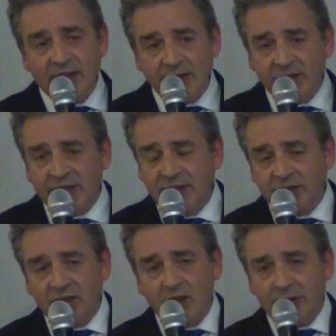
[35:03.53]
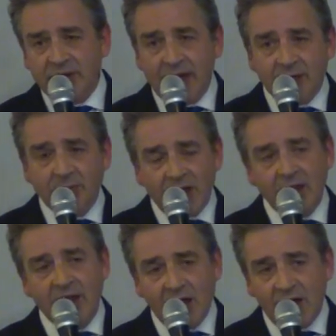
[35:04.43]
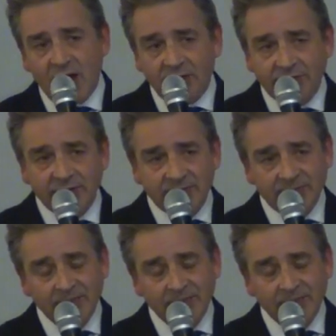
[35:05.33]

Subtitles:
that is either going down by half,